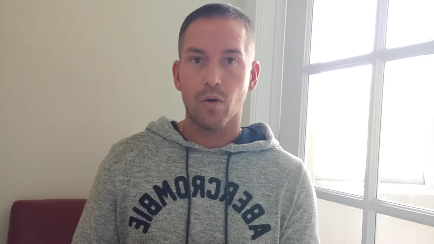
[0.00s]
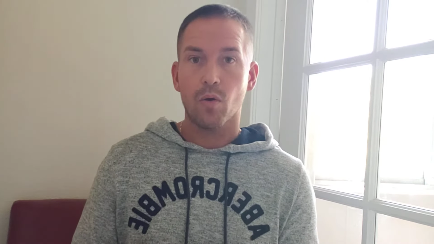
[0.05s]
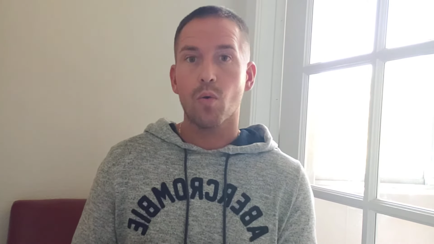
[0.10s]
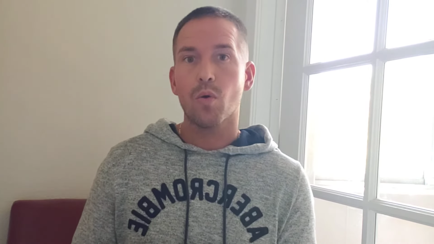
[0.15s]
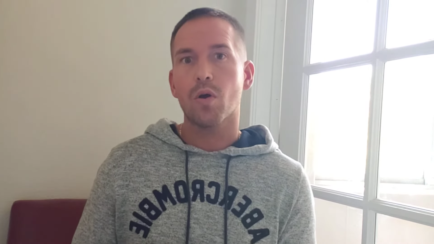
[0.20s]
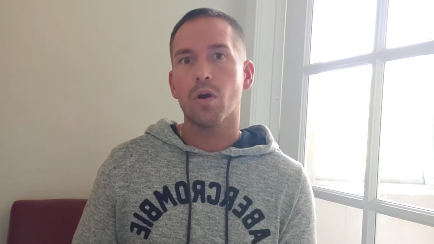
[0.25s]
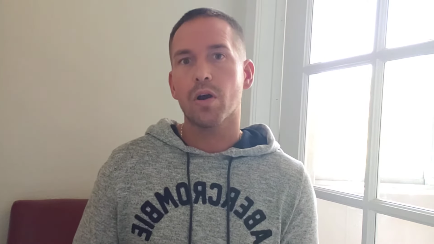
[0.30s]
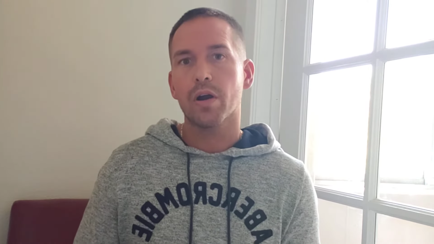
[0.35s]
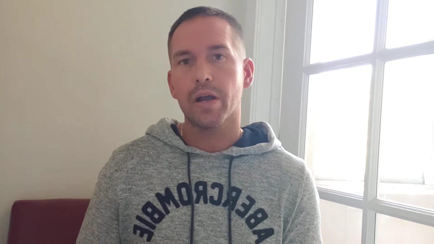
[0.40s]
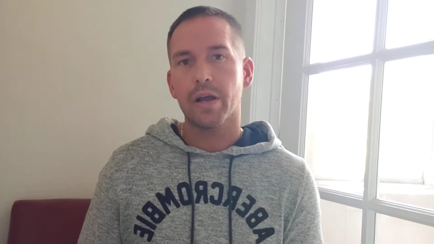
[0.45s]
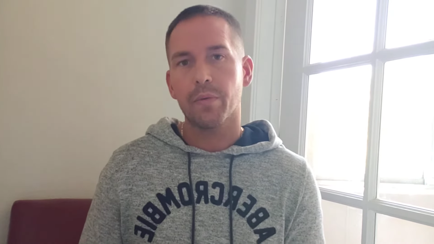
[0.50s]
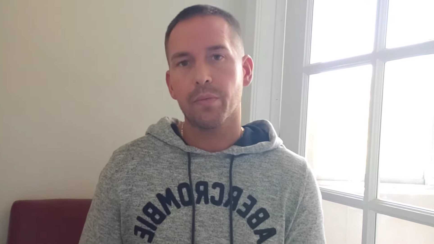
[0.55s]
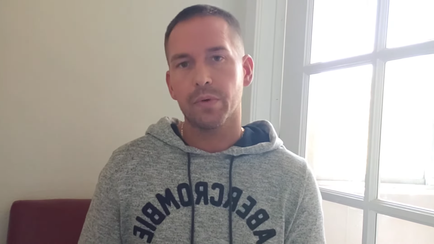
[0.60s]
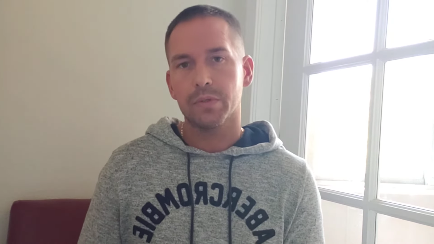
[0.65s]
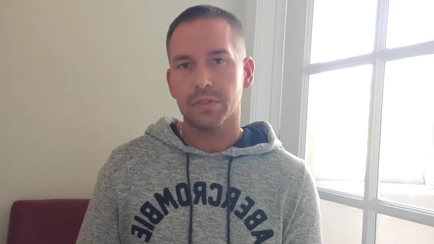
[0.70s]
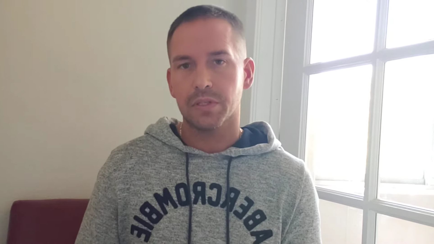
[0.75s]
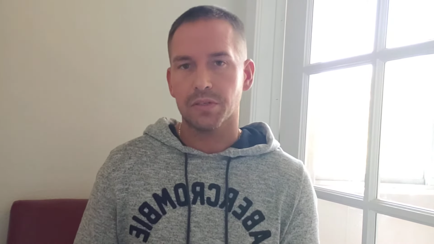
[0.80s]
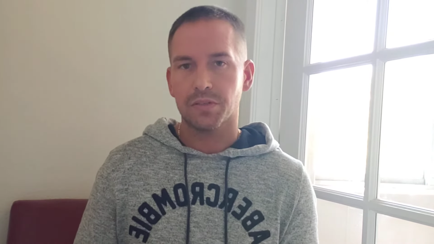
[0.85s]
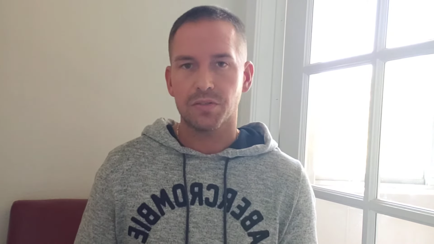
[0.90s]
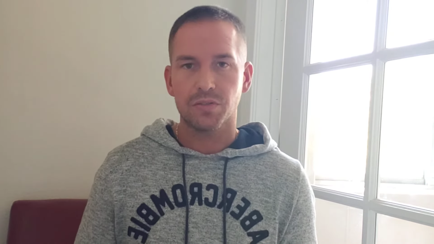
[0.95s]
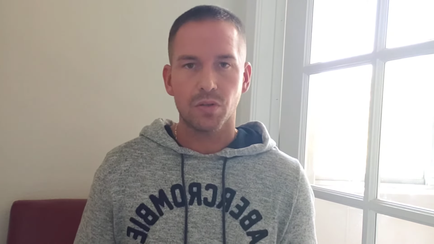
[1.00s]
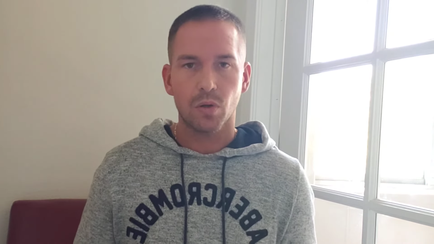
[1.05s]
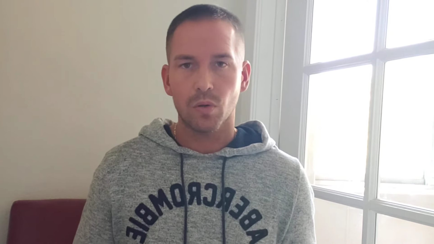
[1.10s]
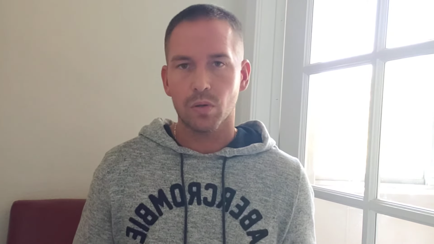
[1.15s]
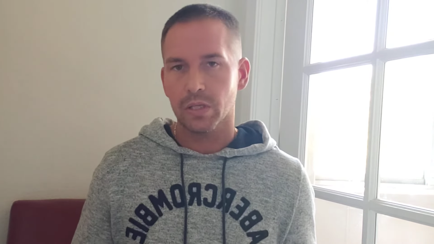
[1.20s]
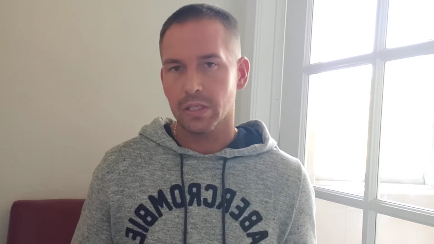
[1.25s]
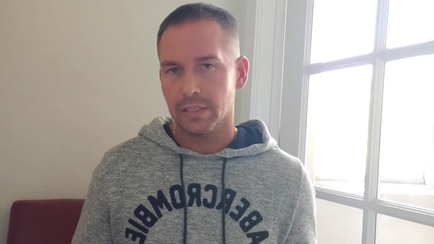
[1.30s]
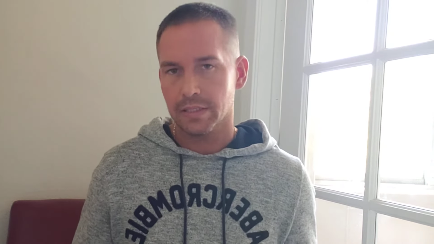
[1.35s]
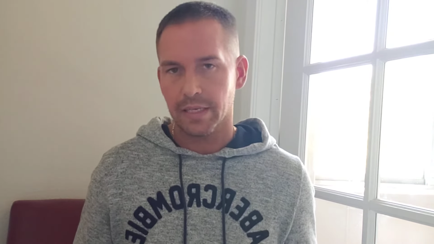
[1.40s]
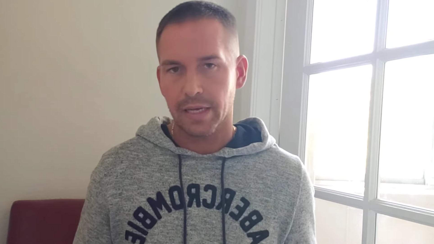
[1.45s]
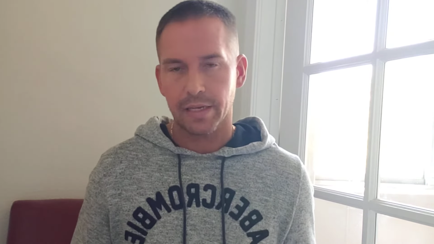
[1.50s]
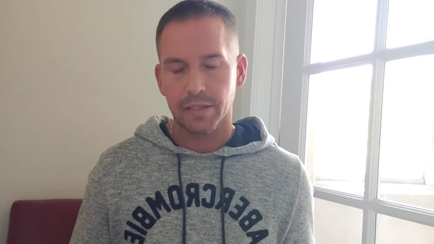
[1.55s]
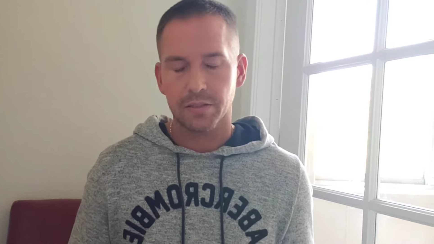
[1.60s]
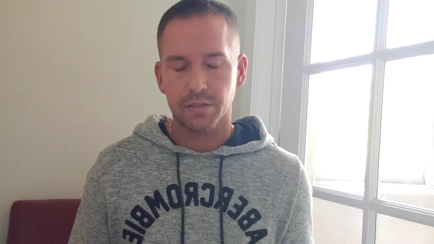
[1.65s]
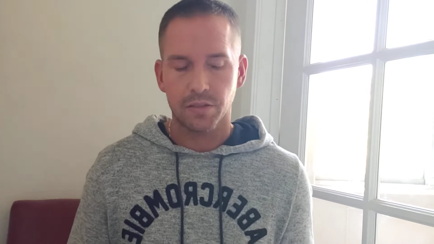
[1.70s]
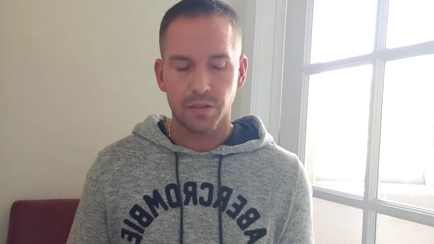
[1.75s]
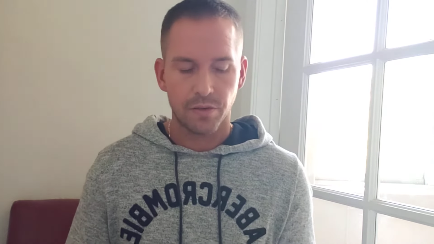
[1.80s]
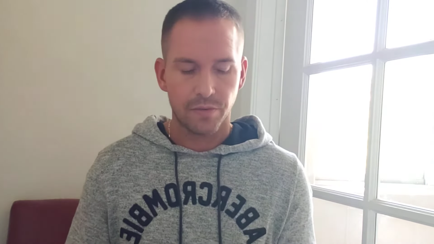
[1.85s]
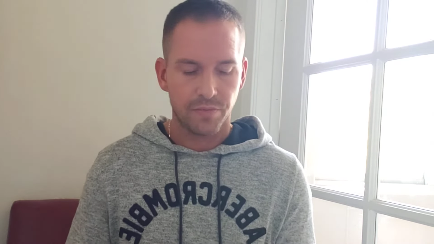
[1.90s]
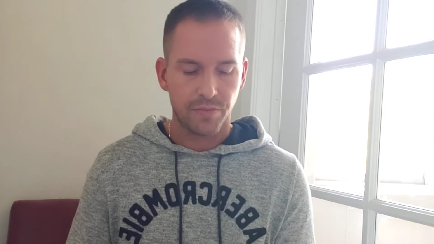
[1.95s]
Or it was a stolen
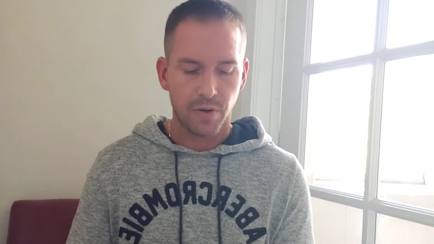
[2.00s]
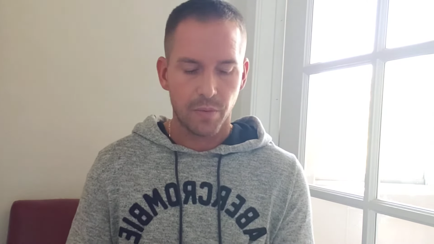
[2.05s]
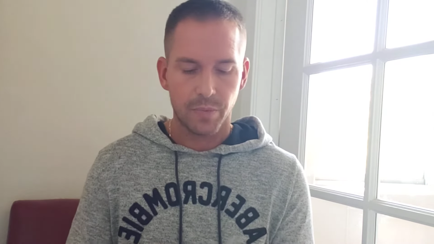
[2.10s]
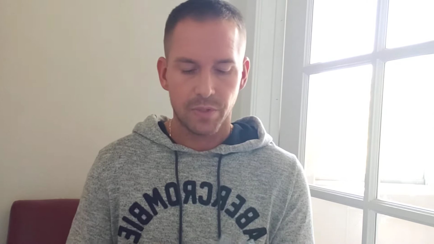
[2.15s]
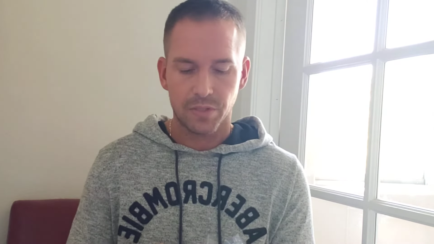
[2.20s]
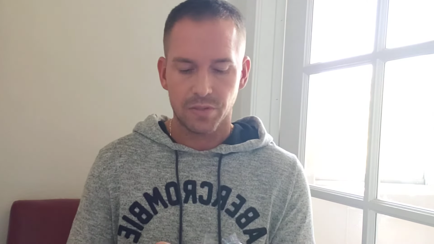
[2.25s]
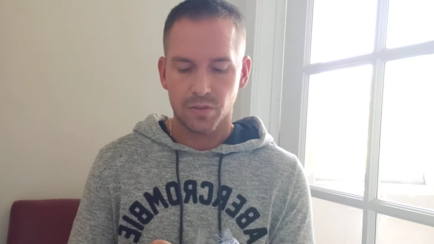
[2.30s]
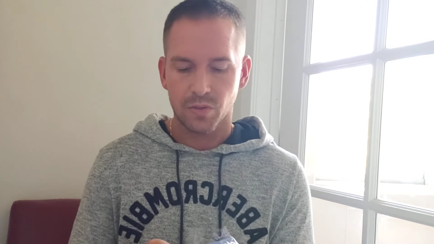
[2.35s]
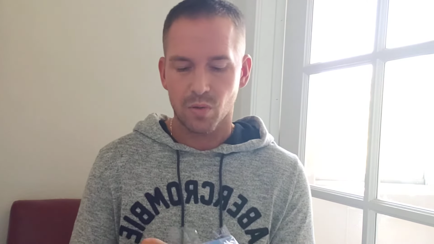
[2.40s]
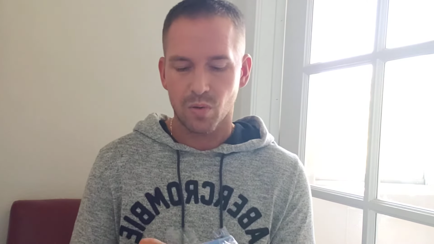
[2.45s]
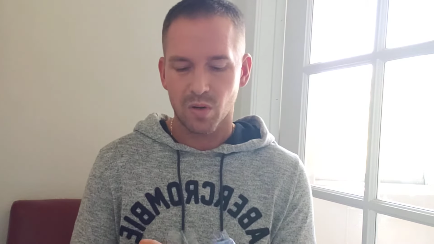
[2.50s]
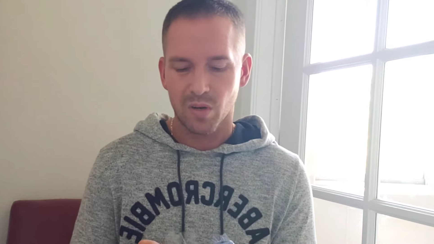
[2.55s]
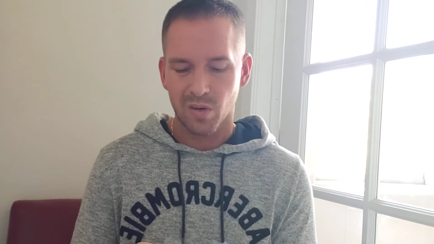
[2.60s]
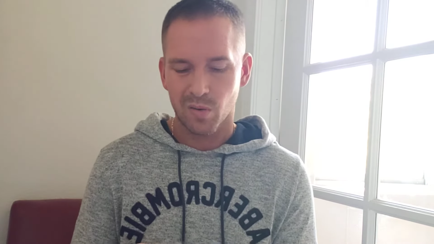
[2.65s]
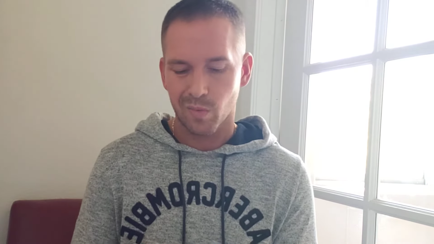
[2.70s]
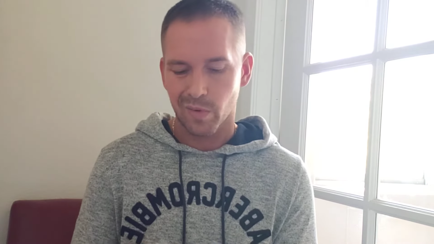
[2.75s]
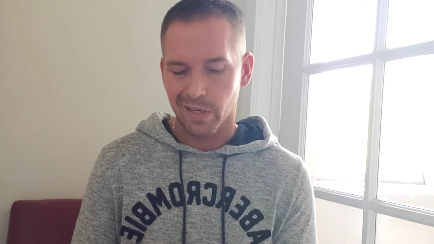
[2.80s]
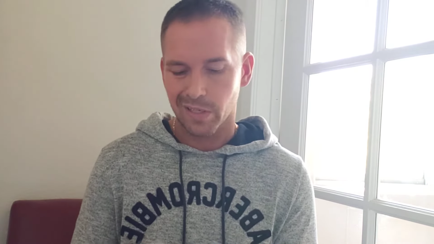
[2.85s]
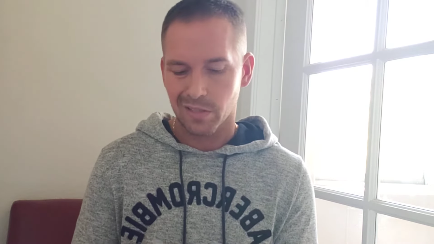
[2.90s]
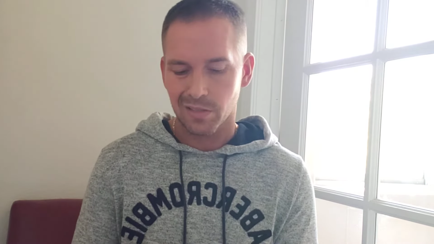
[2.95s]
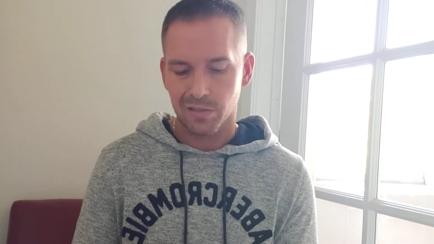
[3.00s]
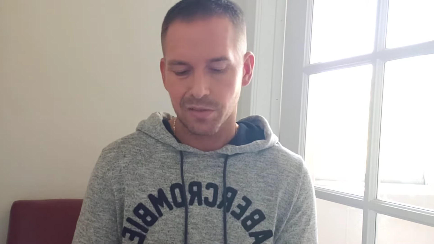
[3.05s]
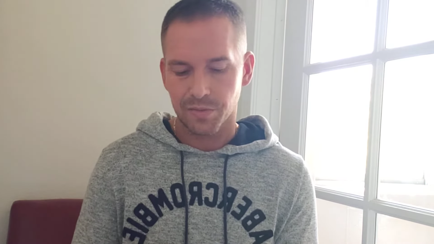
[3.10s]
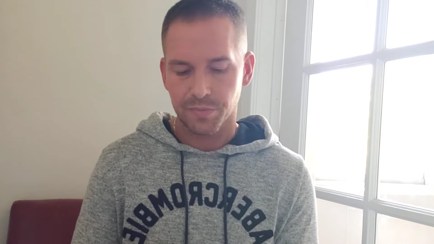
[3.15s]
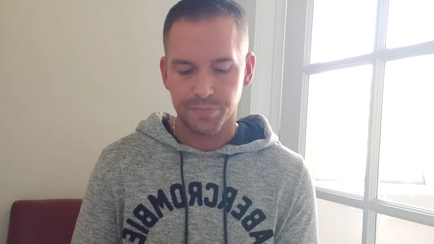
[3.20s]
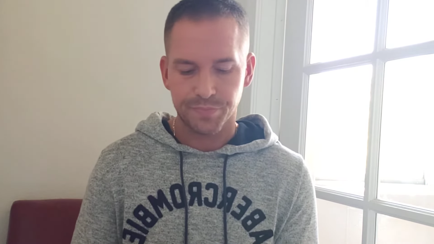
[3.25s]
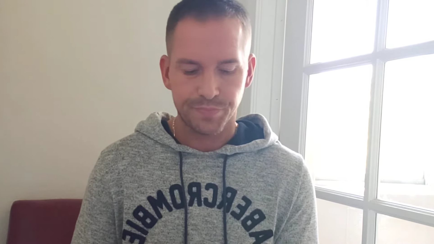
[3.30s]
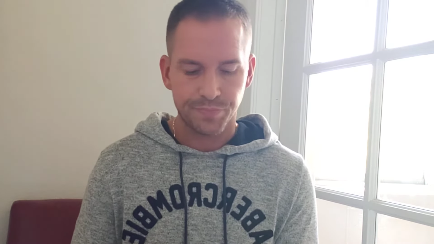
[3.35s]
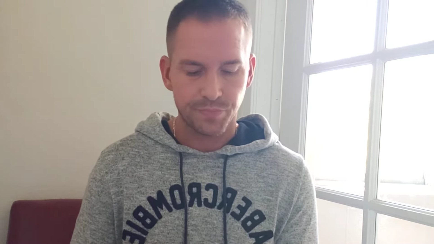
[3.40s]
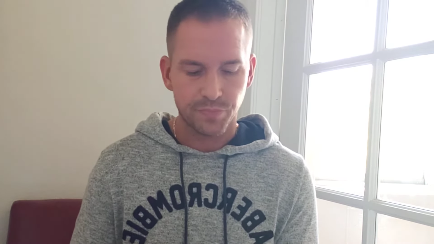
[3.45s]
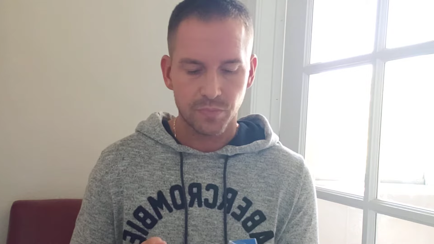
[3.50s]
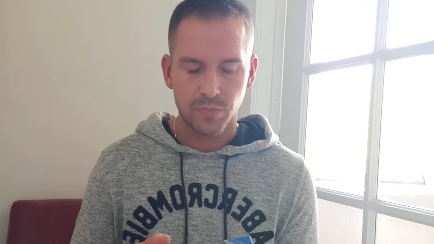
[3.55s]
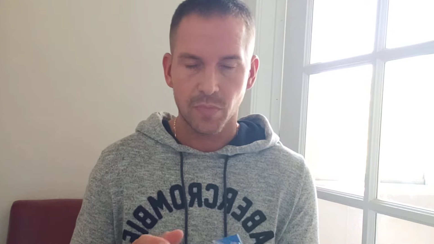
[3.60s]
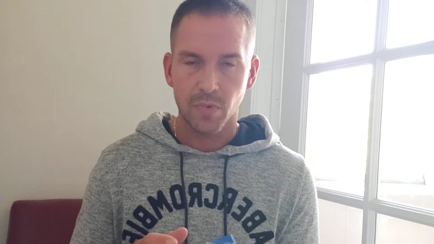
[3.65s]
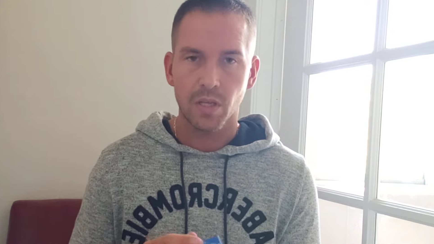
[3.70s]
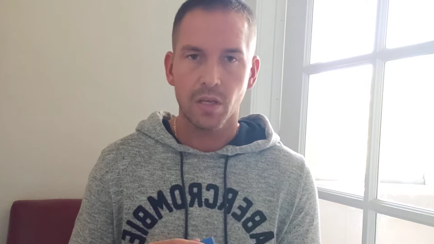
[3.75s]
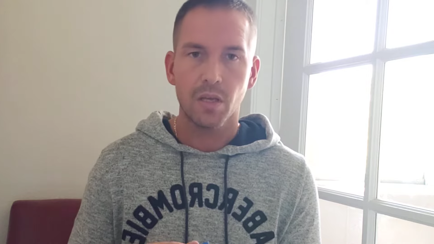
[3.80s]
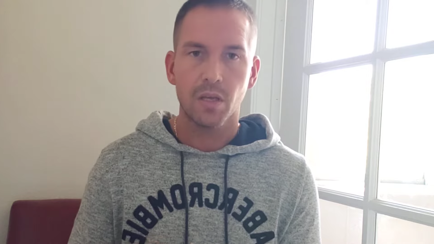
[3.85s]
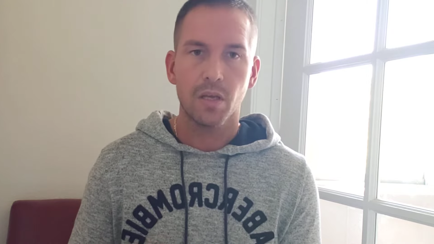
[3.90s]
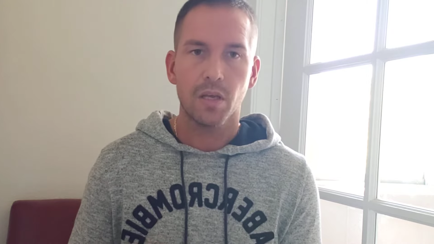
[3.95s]
tester from a store, which,
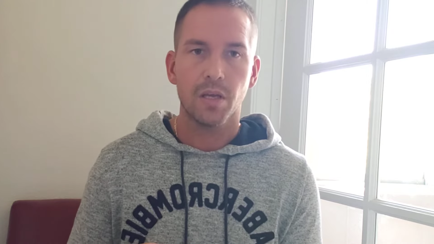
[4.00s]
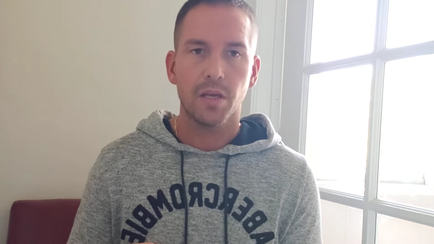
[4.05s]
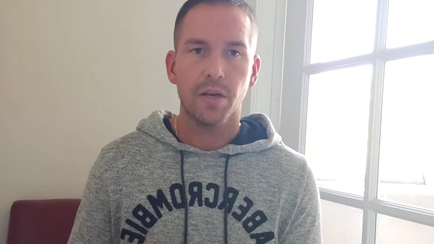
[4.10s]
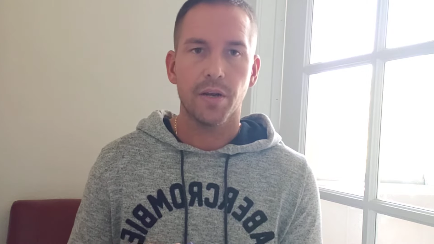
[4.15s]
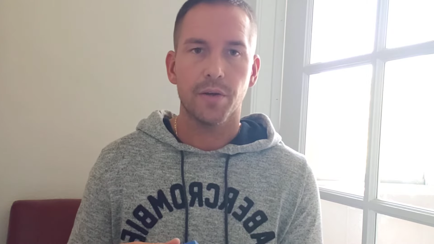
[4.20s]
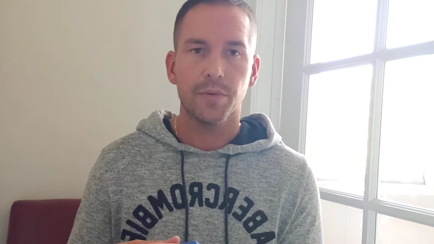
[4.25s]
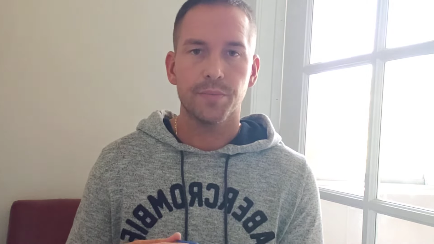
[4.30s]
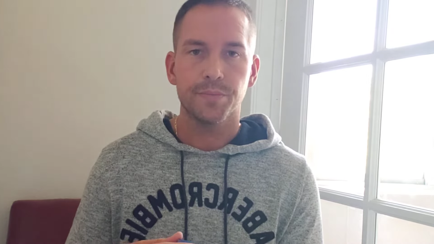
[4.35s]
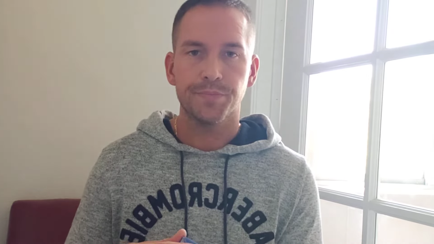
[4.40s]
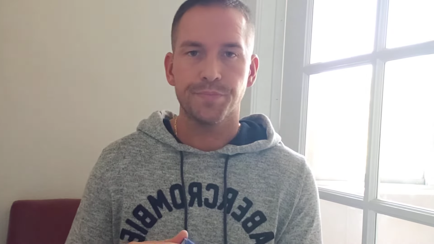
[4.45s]
you know,